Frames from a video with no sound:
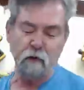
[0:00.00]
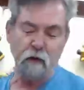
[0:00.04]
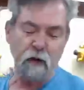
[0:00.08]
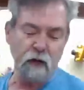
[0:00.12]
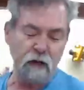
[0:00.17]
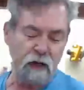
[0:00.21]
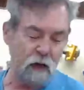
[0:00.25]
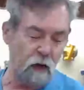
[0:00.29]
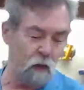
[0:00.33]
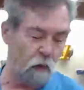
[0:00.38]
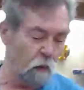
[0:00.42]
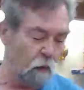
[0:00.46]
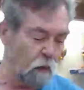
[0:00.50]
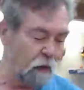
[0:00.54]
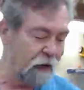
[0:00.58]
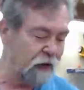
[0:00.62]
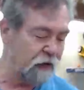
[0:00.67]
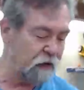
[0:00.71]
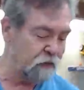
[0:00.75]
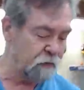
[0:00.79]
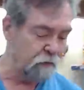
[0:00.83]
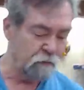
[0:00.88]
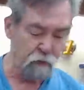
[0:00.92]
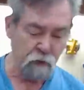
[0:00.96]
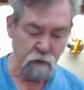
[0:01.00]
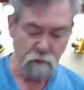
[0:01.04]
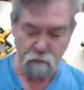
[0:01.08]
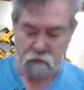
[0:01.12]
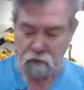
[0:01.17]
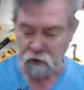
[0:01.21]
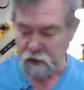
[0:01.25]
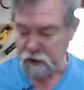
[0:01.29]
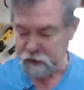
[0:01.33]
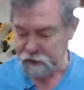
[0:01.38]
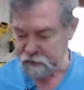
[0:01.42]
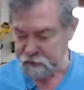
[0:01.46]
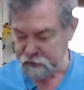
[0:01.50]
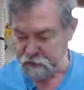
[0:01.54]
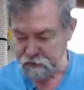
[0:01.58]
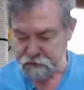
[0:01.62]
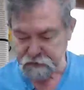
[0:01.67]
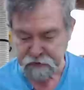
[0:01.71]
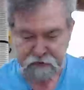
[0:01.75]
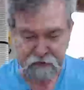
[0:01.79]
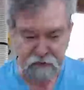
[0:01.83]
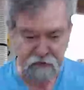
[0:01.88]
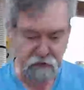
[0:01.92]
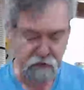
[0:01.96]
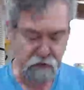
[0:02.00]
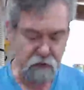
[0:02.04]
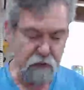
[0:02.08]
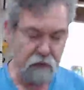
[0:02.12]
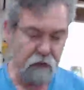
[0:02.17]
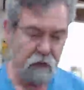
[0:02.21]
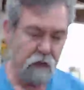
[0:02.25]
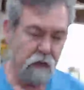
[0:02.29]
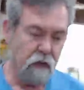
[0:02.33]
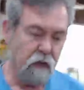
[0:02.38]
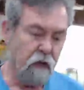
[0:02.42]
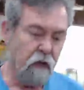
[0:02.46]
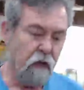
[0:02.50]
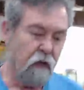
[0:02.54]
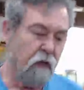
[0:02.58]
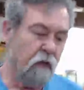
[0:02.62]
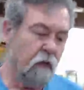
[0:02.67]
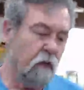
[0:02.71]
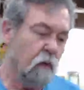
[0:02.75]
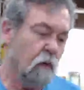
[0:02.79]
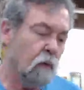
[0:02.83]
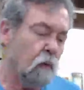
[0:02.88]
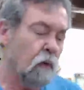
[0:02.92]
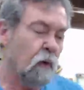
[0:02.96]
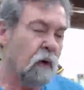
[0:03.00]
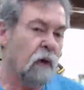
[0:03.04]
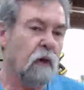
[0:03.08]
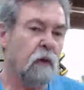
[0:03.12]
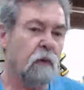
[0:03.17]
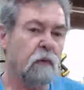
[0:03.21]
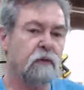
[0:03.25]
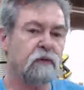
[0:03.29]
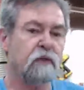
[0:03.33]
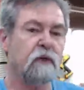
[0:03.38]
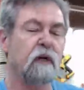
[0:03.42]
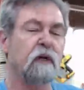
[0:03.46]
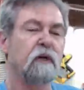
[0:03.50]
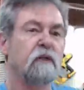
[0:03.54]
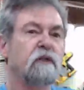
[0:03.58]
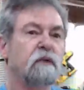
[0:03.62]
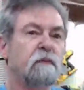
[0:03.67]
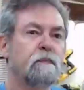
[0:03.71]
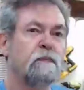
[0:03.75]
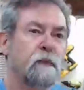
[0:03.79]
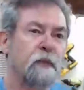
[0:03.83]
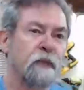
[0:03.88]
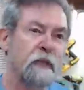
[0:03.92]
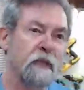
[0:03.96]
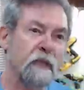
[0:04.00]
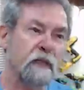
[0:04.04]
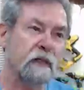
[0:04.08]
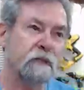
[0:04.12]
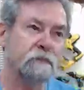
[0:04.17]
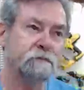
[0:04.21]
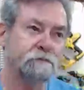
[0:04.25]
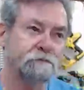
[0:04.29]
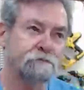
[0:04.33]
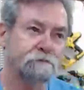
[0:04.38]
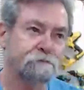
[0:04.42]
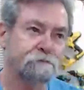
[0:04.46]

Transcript: to work out where to put mine in as an entry, whether it was going to be